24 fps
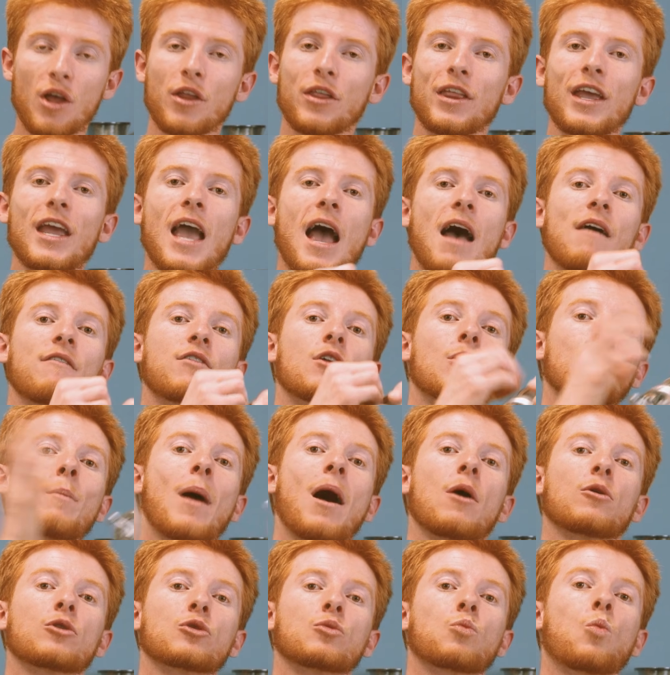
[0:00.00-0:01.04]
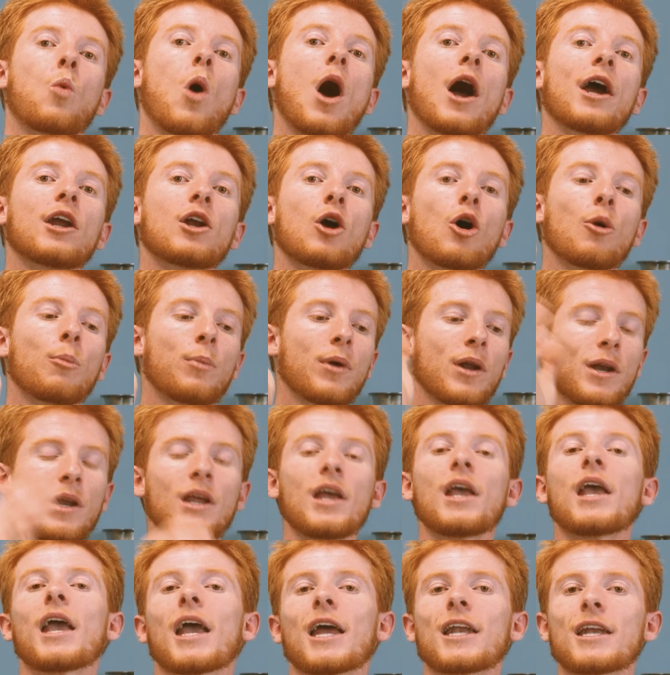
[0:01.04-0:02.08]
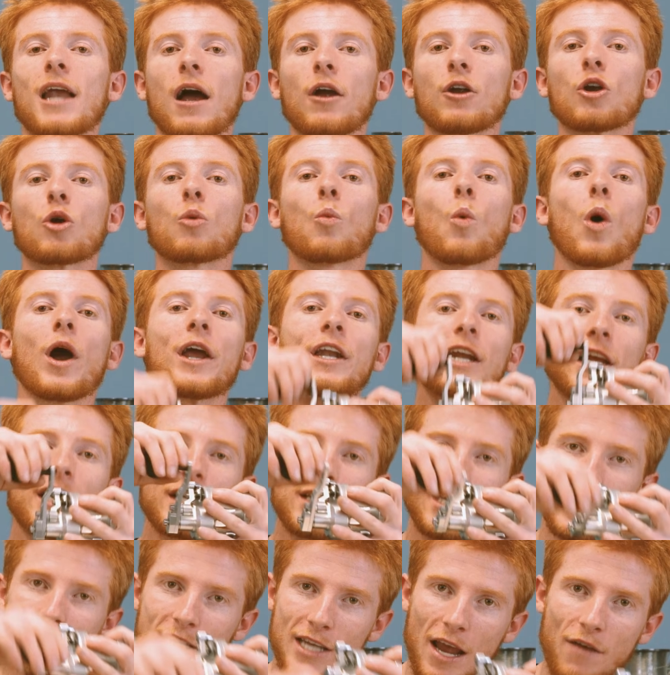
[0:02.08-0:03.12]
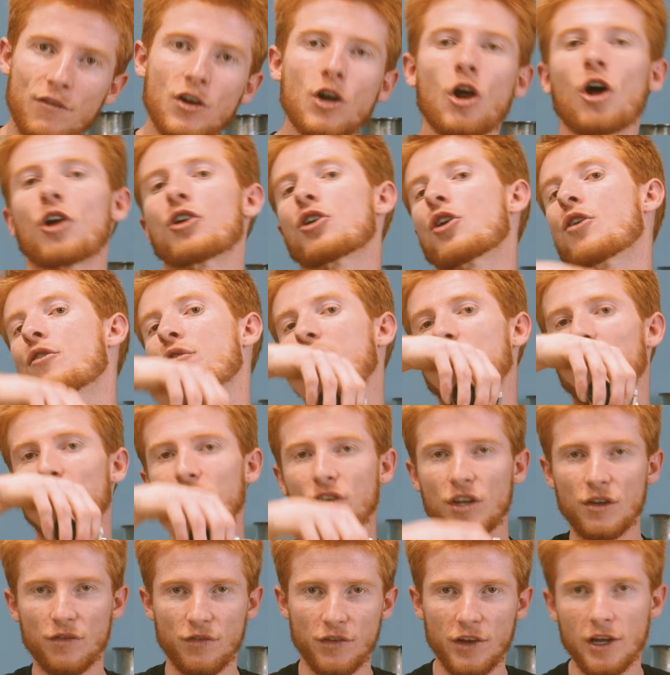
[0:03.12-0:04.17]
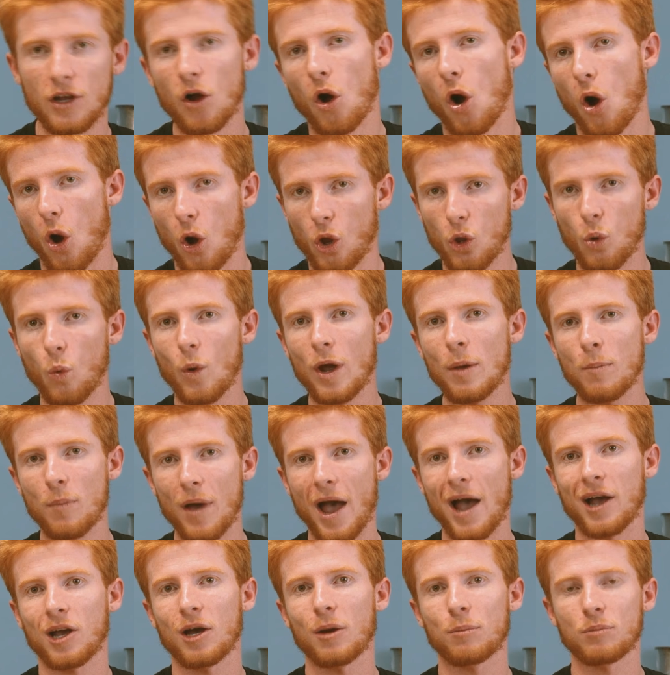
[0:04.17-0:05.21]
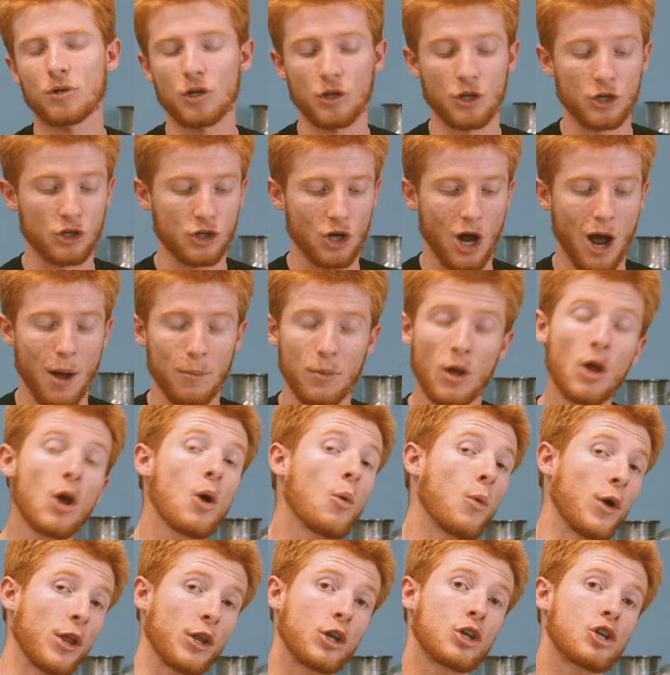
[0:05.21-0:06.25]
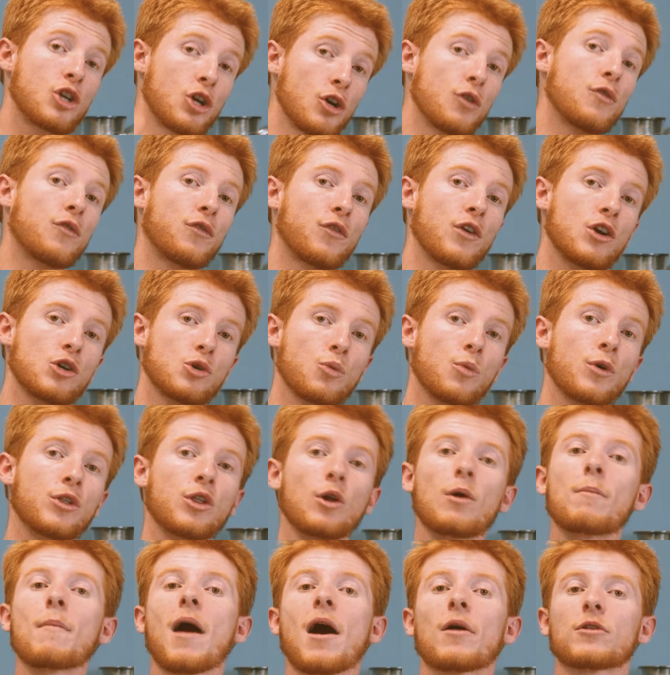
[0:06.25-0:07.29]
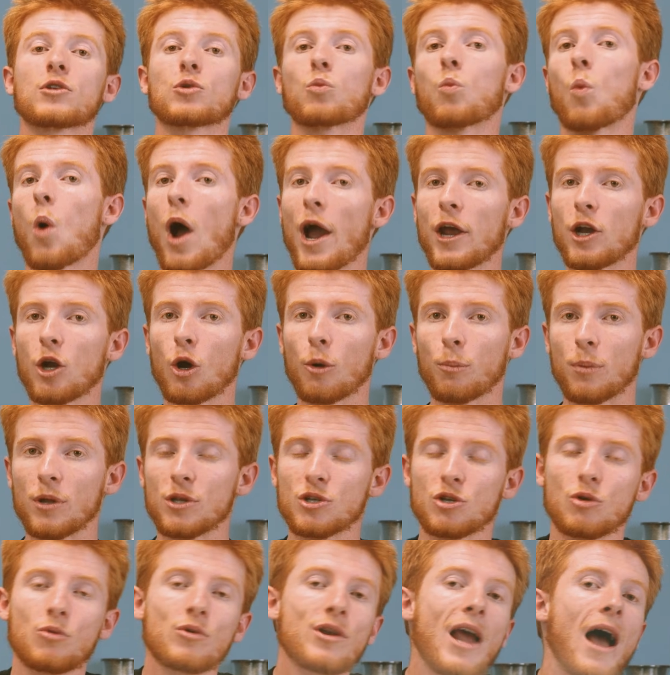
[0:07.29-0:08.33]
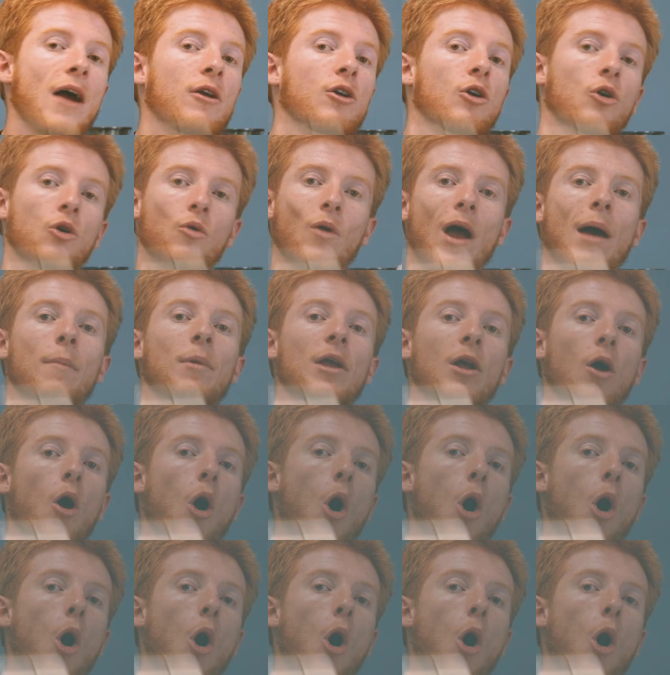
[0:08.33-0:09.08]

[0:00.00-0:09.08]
They have their mouths wide open, and now you're winding 750 feet all the way back up to the top with 2 fish with their mouths wide open, so now you're grabbing